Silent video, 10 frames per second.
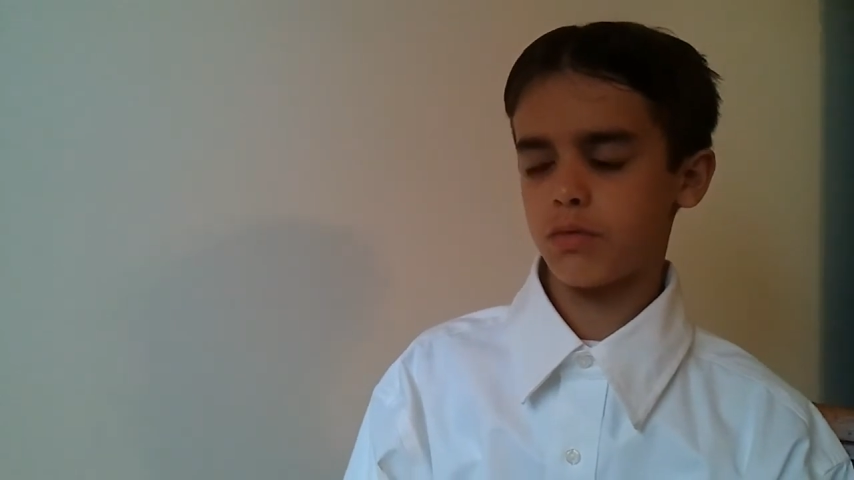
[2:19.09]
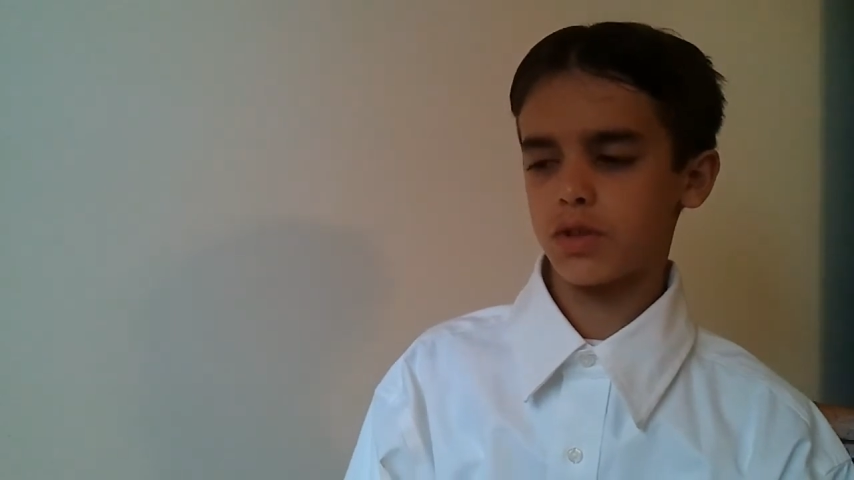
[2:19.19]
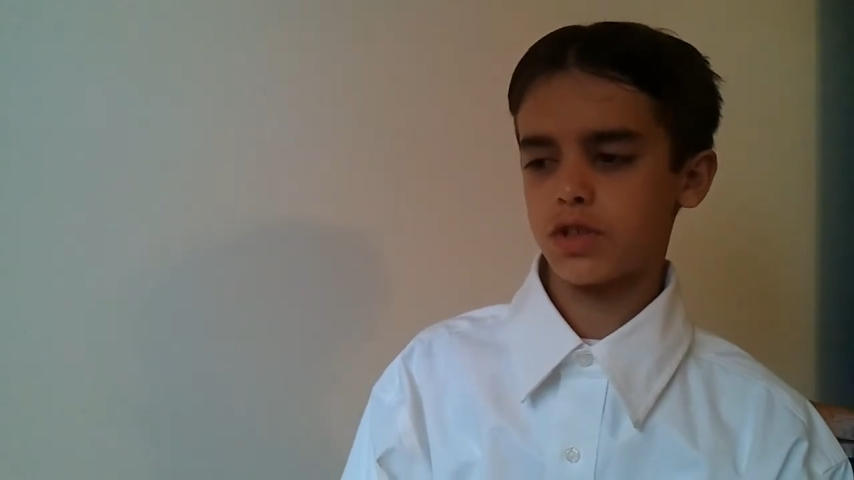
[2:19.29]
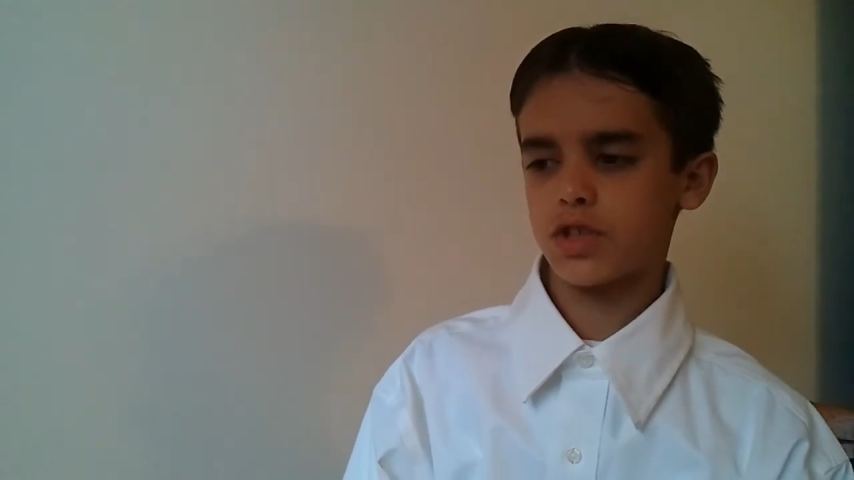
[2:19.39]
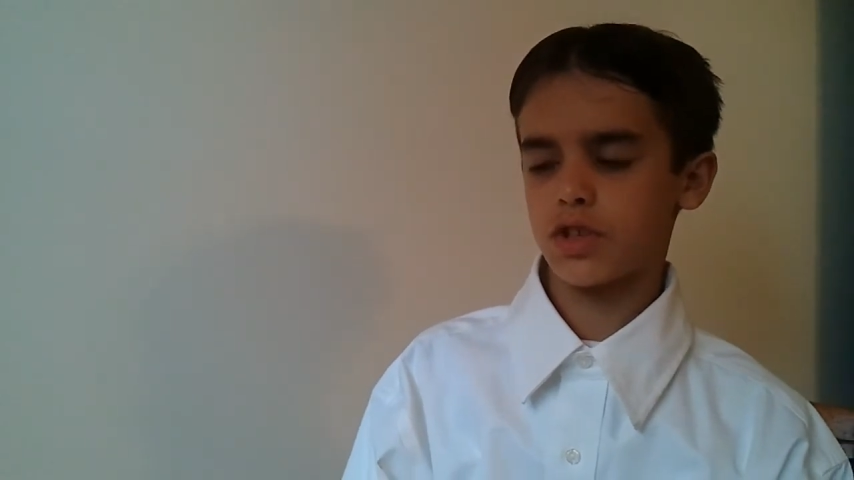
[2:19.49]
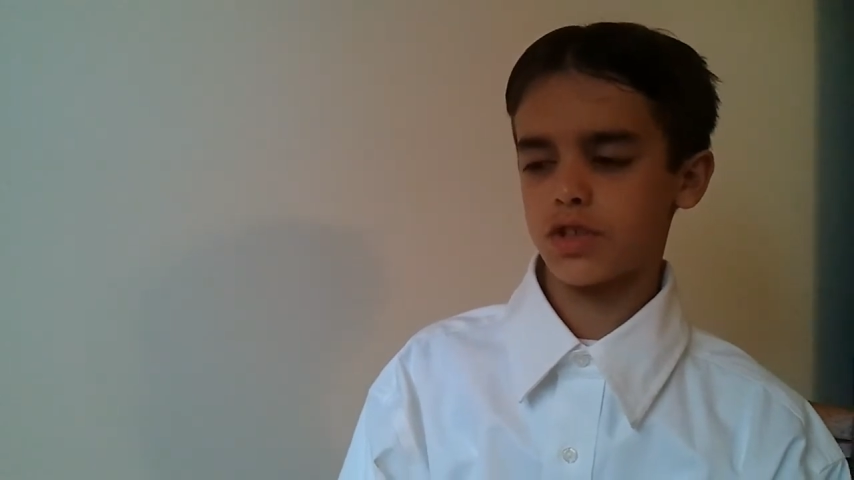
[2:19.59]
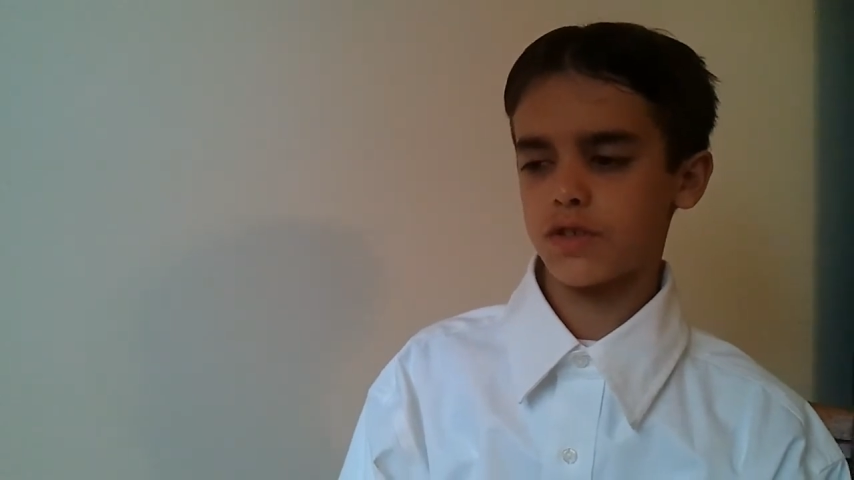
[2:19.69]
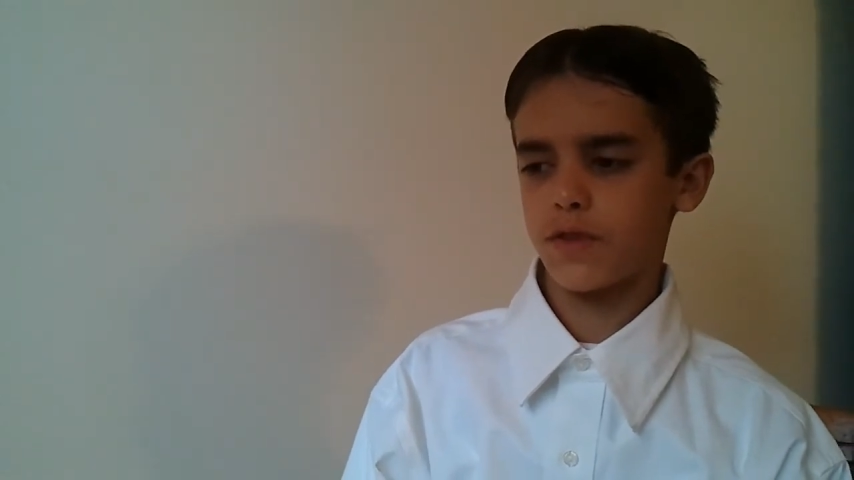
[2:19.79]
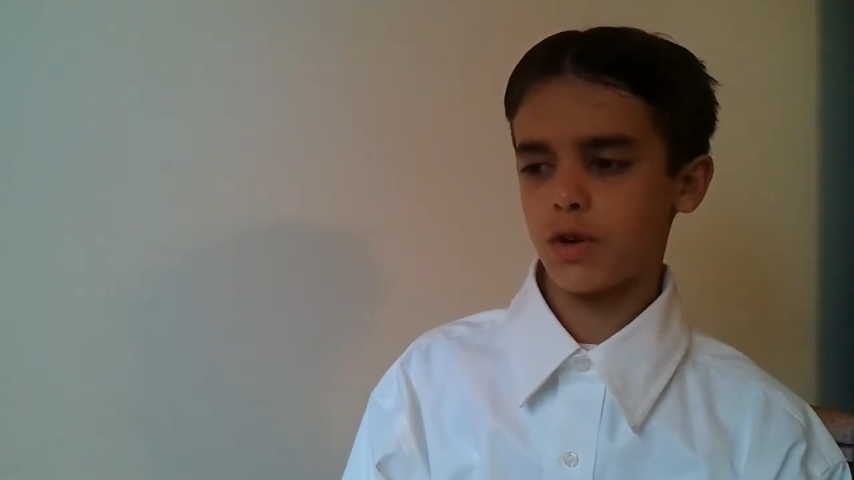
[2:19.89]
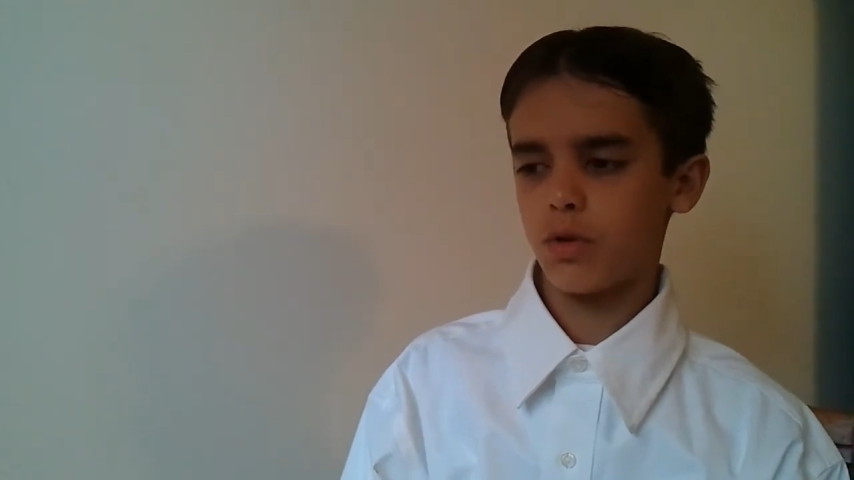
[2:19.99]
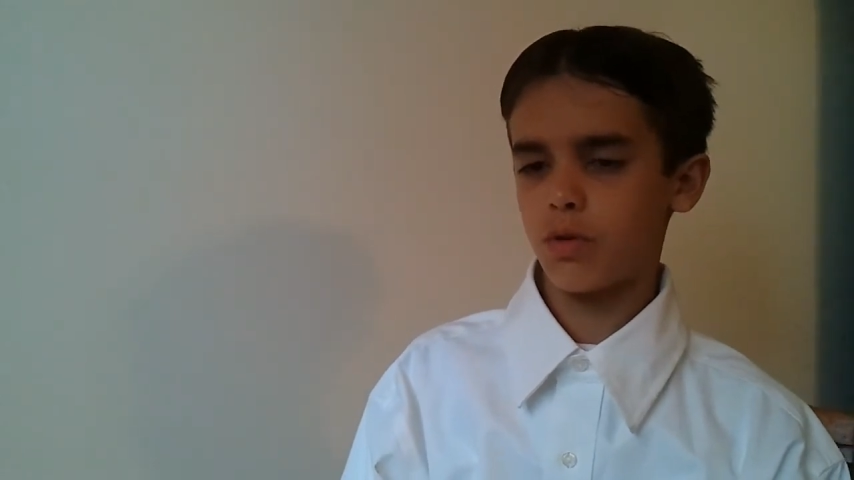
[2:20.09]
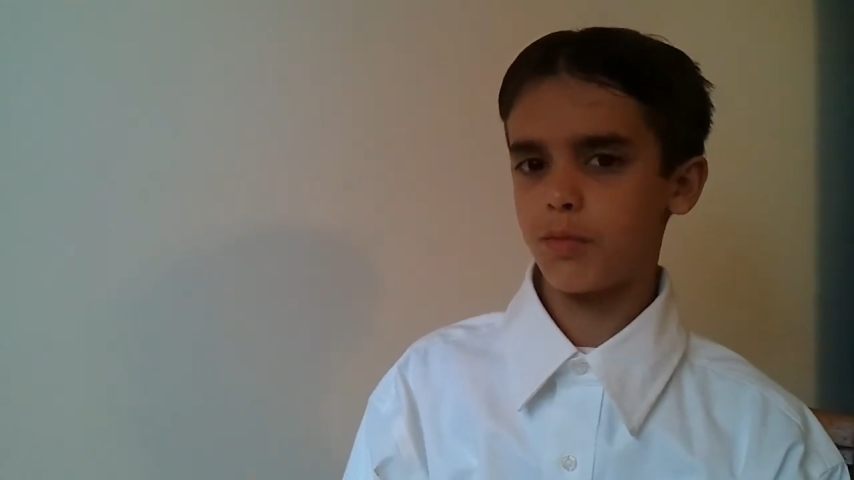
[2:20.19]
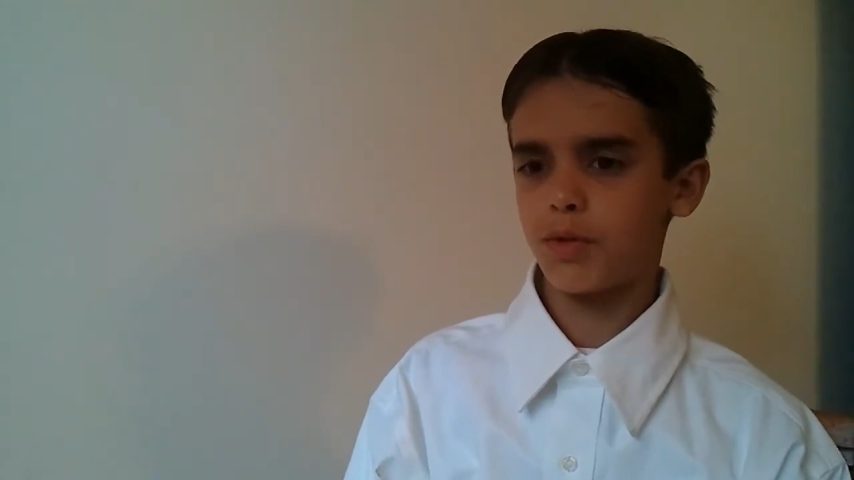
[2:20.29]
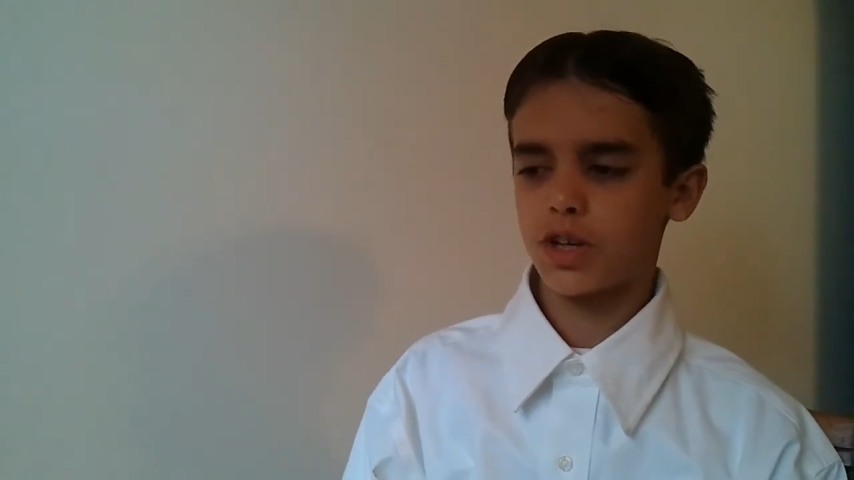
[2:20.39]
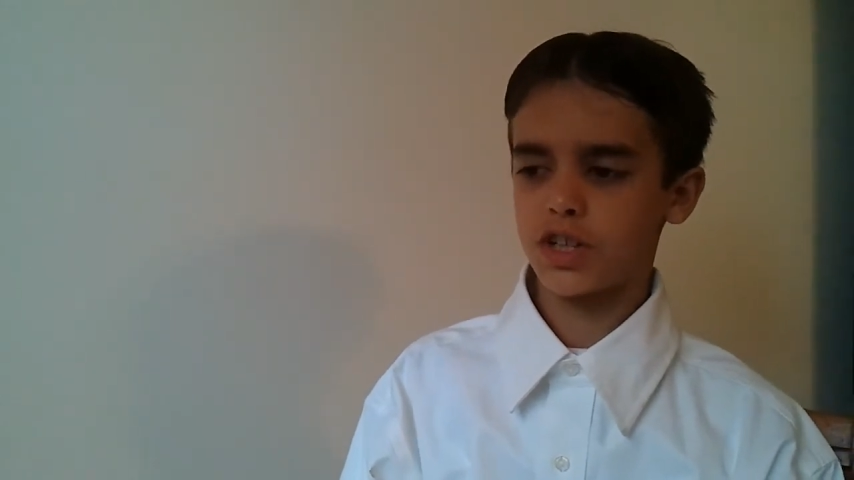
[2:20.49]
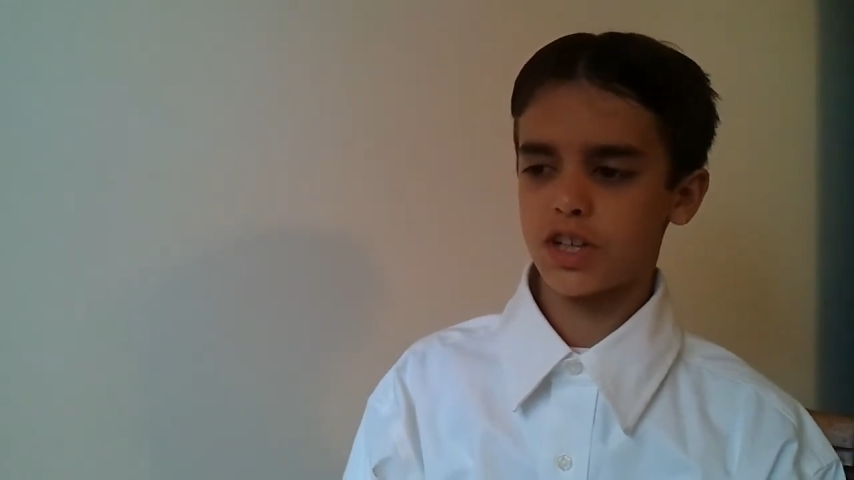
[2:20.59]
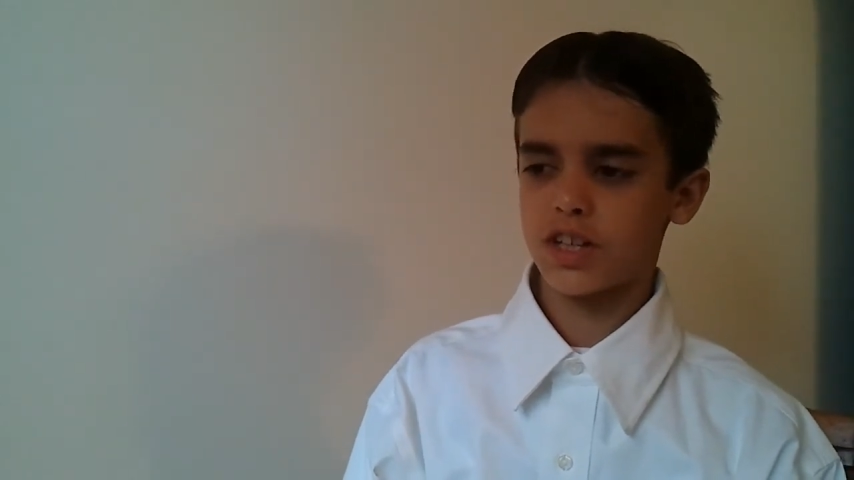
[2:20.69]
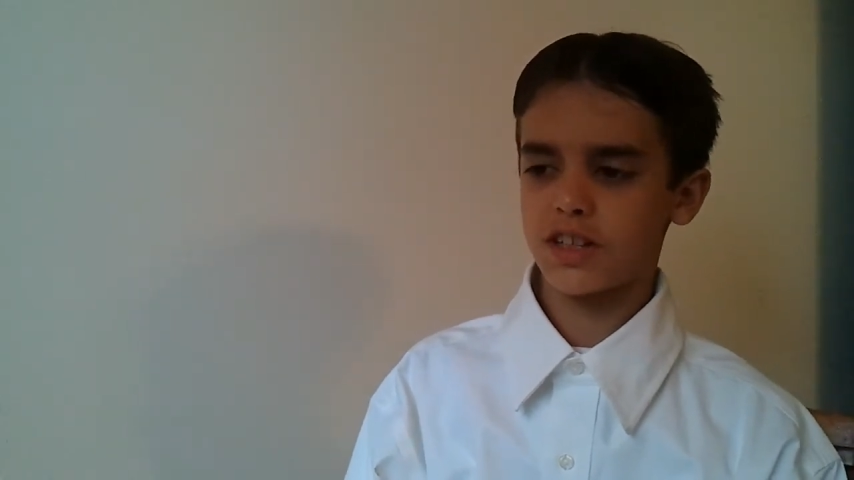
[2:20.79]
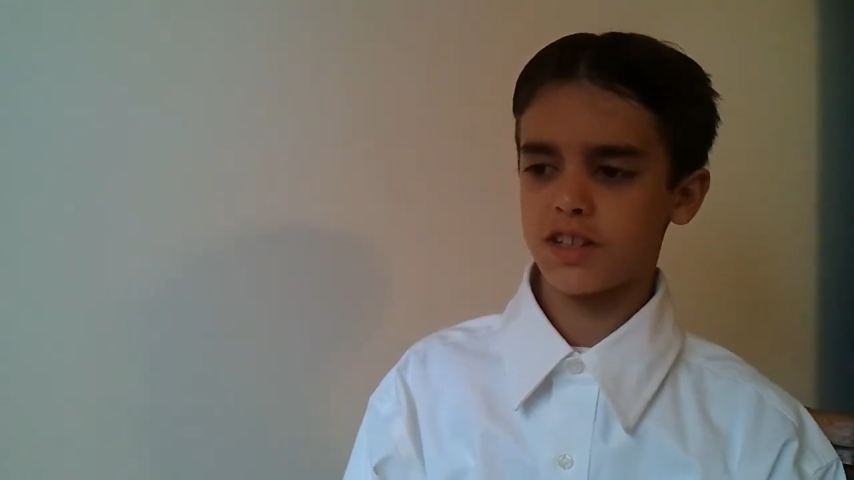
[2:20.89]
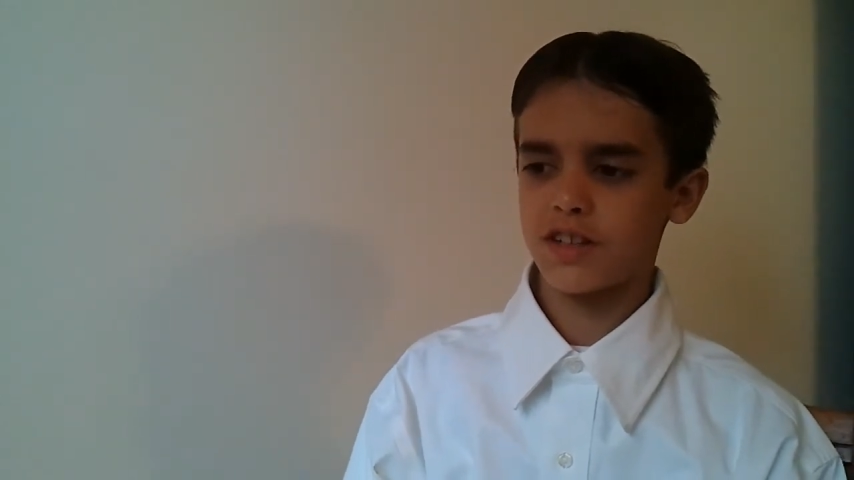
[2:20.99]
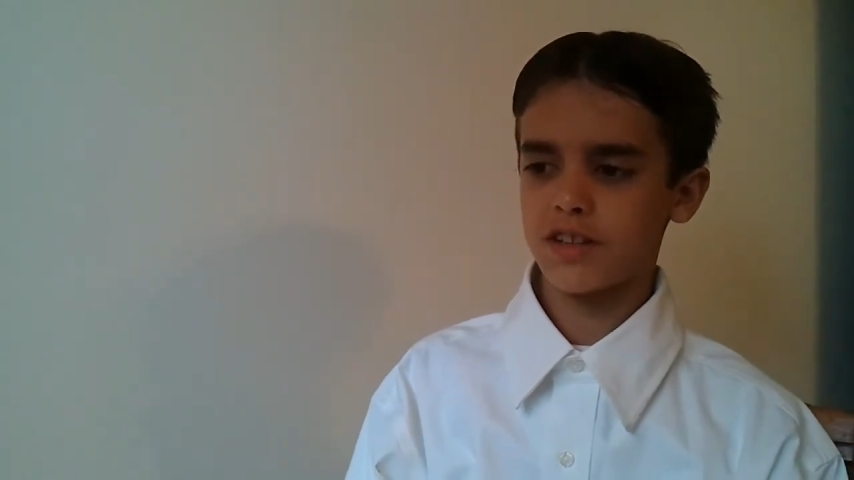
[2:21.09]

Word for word: was charge of the whole project.